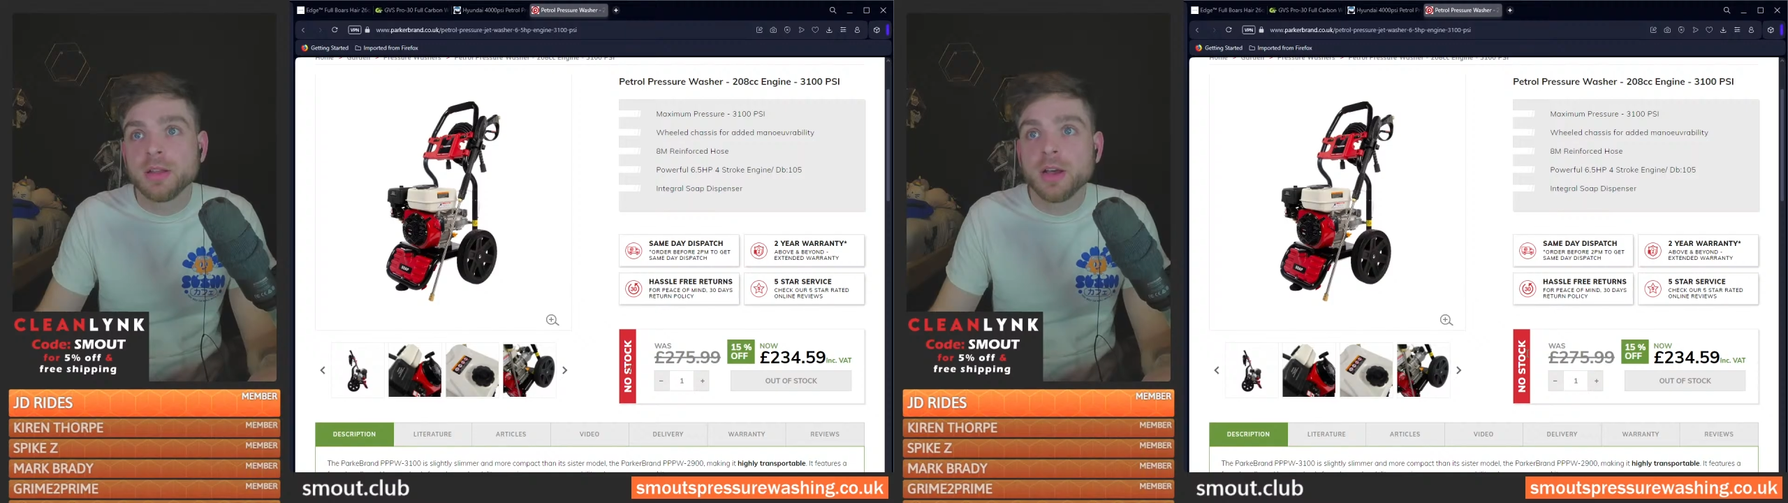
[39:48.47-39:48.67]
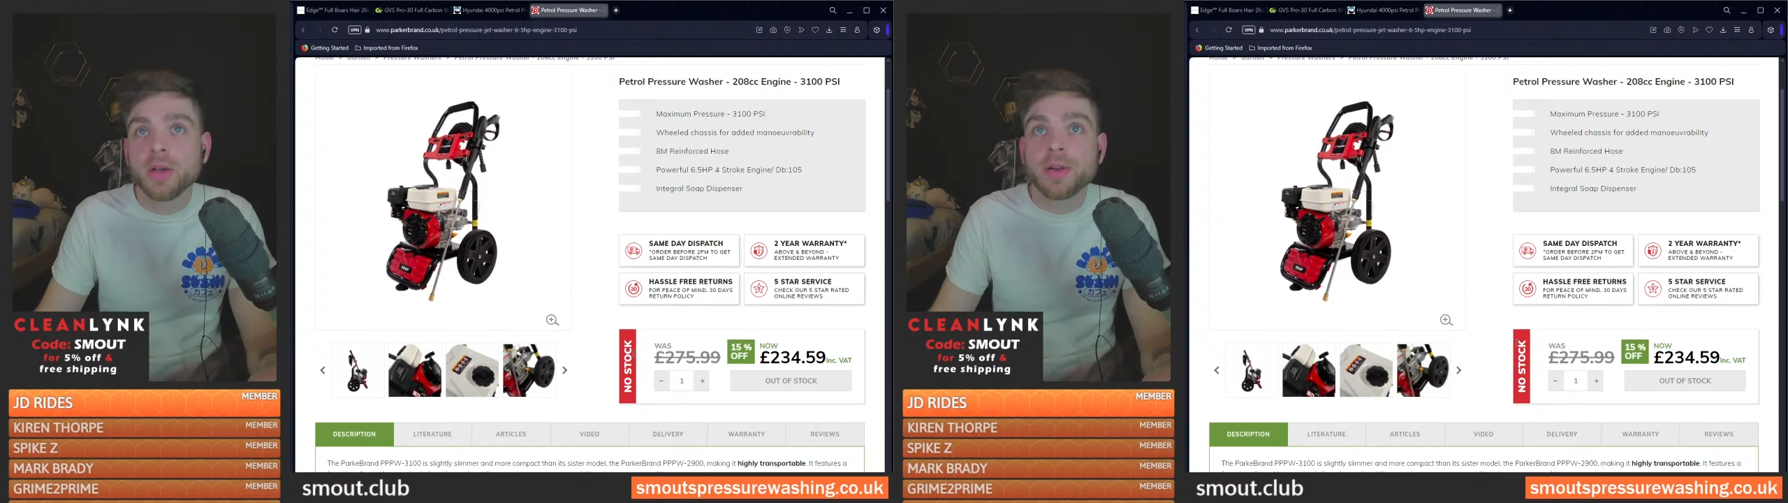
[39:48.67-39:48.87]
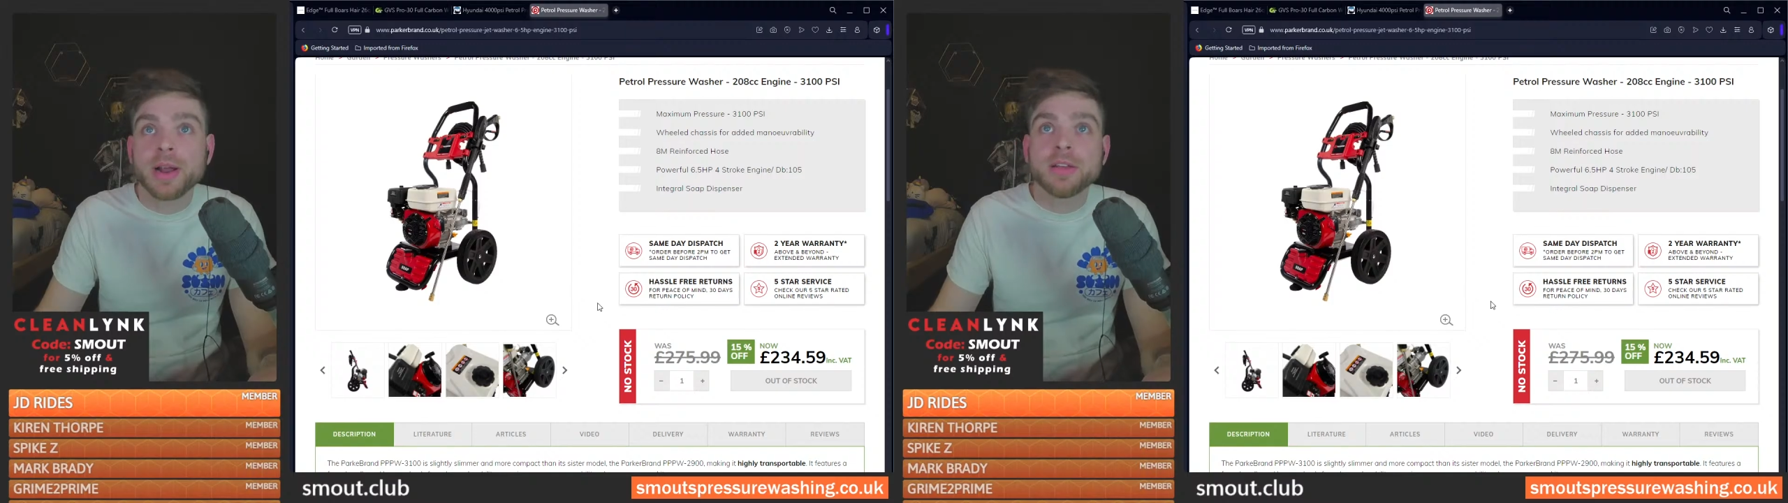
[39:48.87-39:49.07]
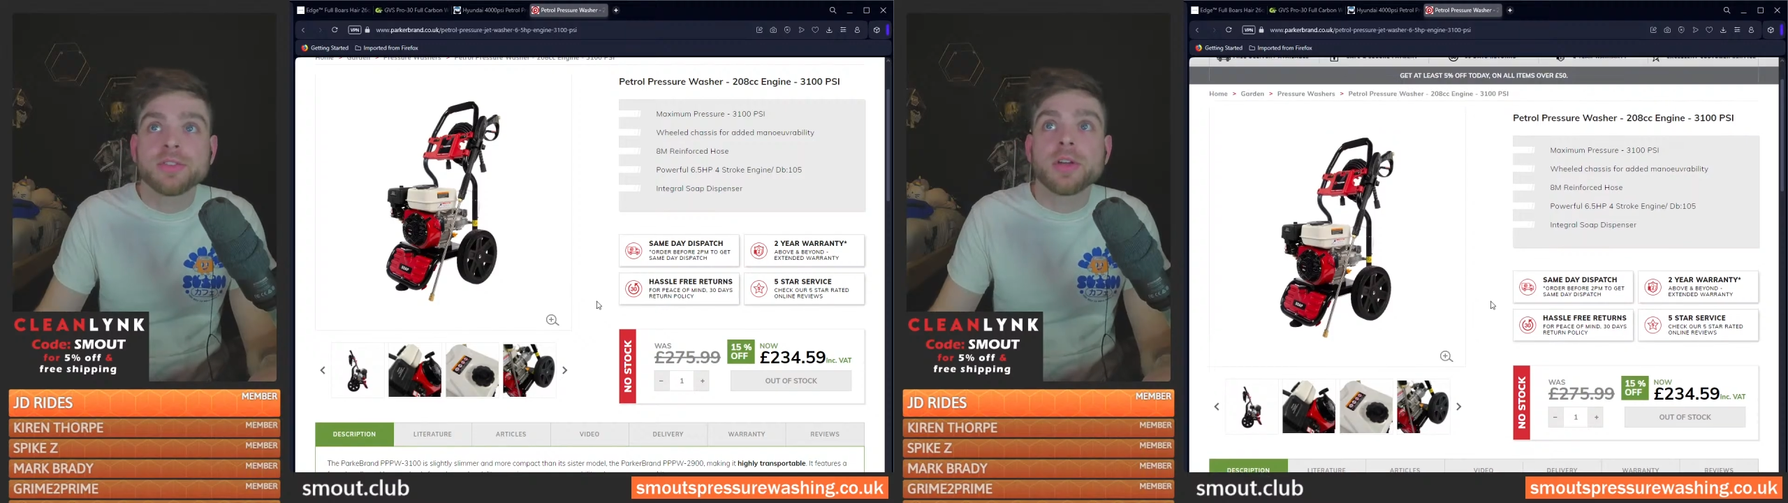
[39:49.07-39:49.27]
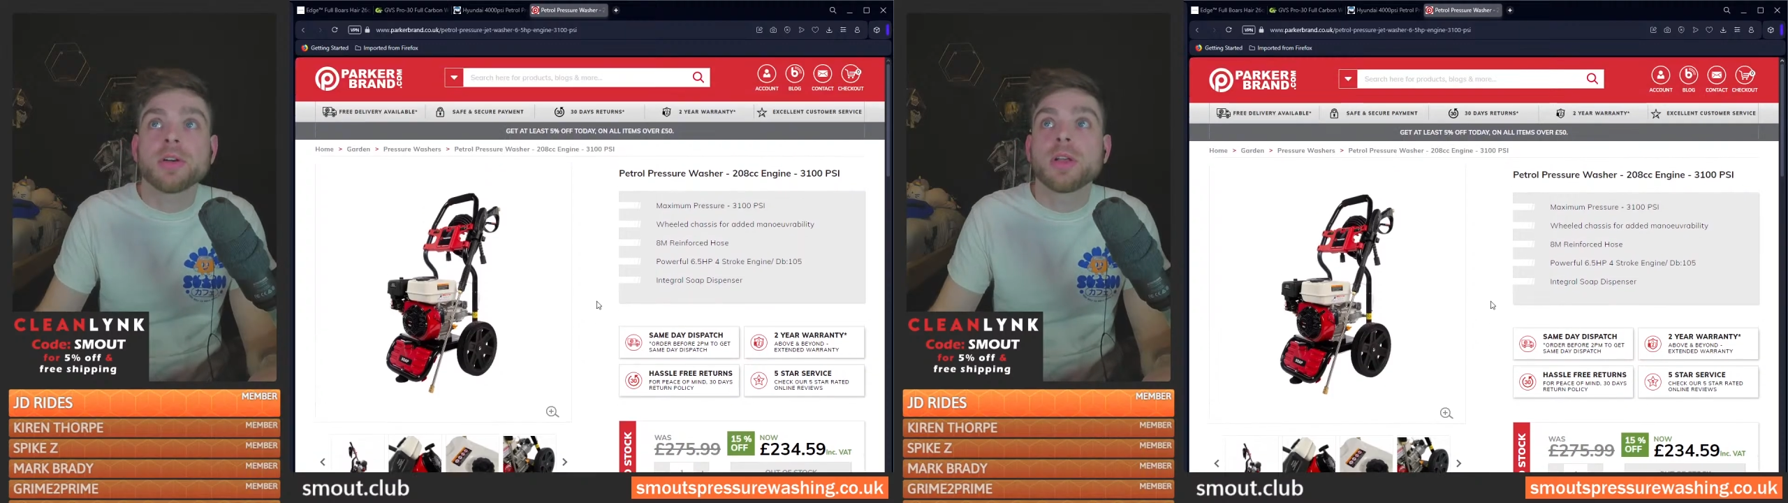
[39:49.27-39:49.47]
Oh, they're out of
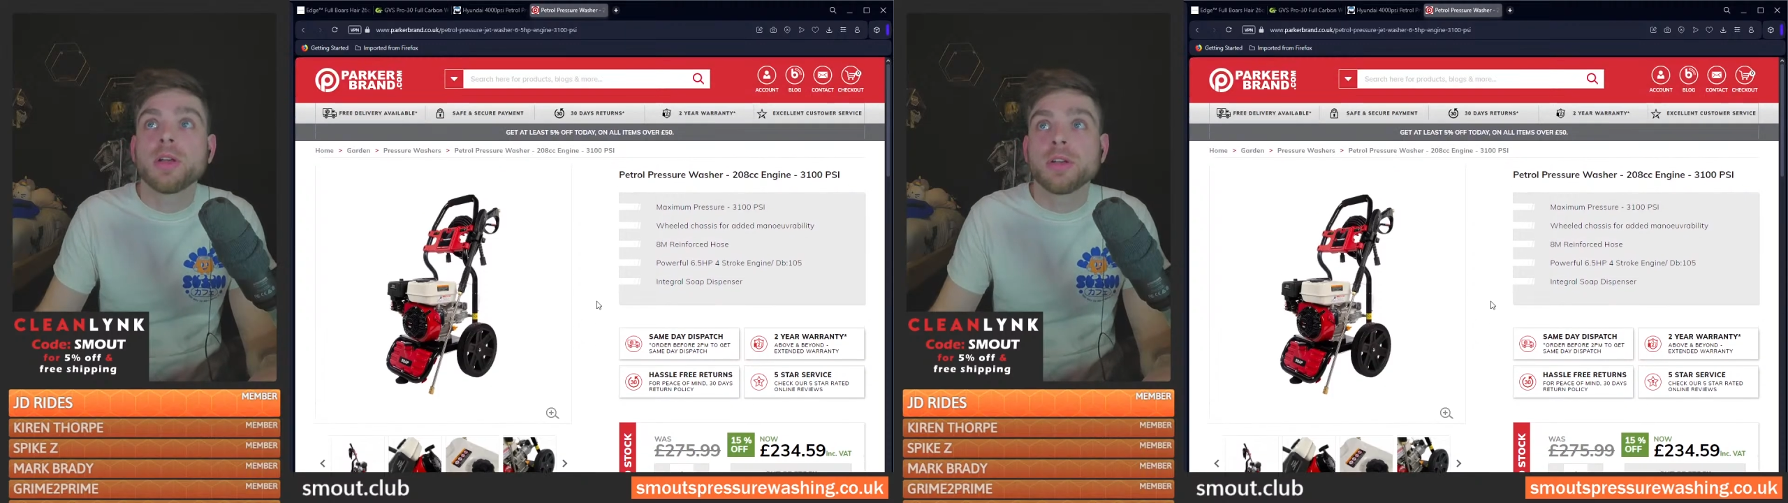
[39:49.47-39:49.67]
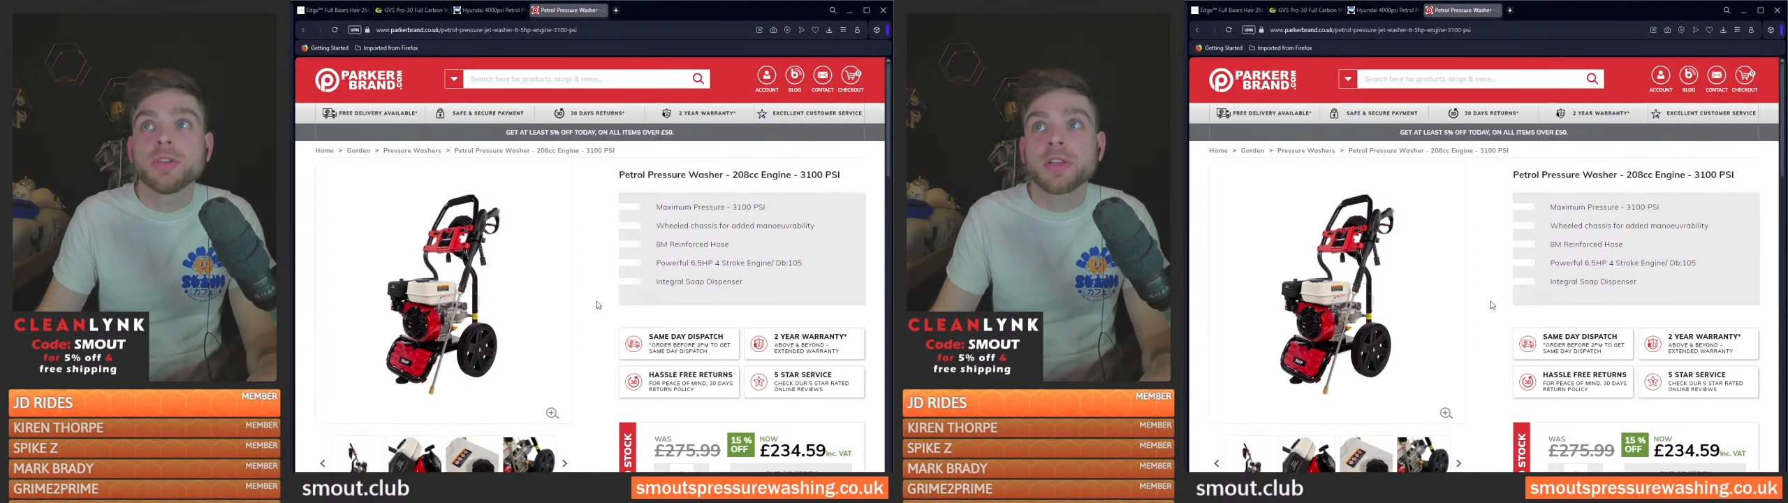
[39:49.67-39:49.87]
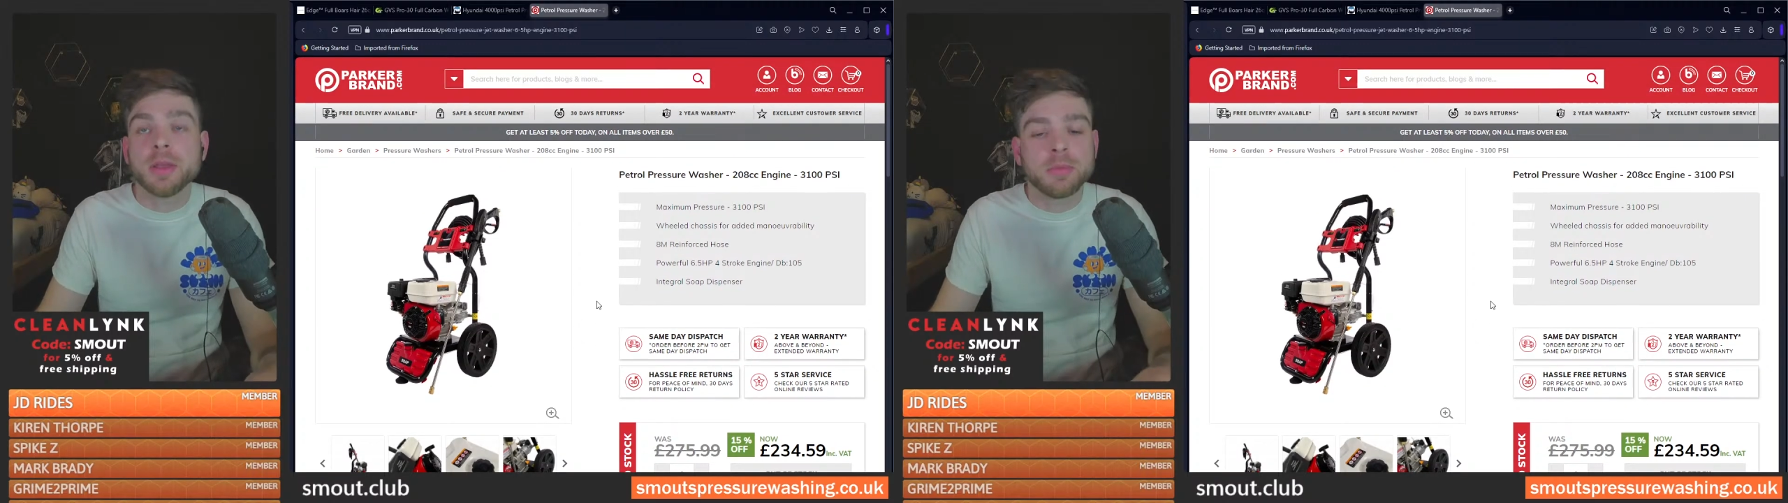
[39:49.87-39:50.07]
stock, because I keep